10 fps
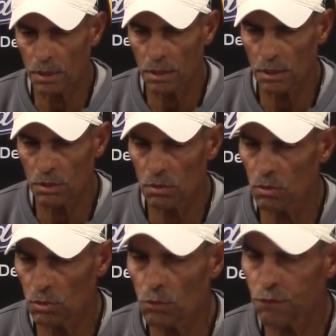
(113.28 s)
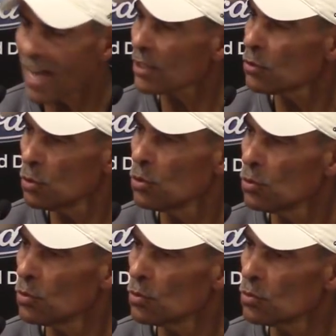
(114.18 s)
you follow
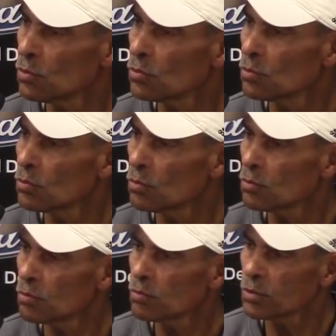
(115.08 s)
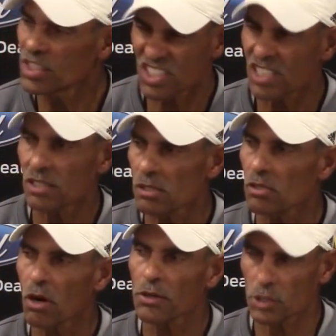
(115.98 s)
who the
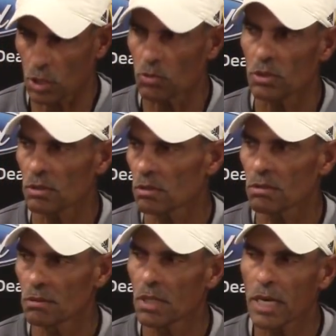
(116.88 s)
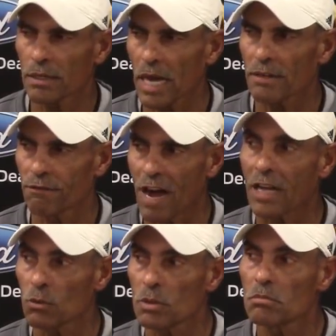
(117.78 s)
assistants are and coaches. You kind of
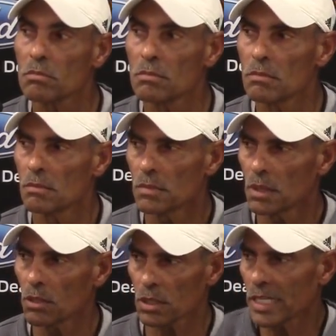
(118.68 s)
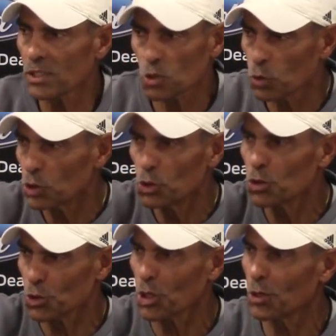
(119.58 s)
follow them, you know, because that's just what you
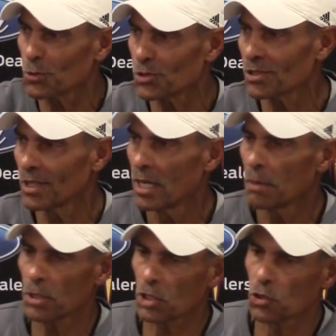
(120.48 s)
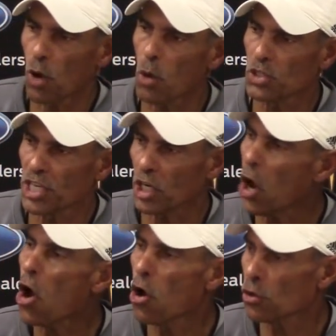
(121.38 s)
do as a coach. Because you always get
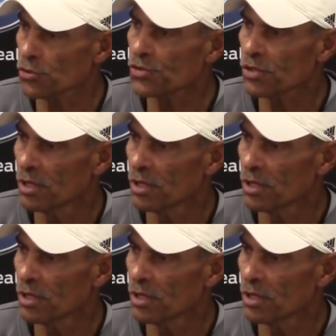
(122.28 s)
calls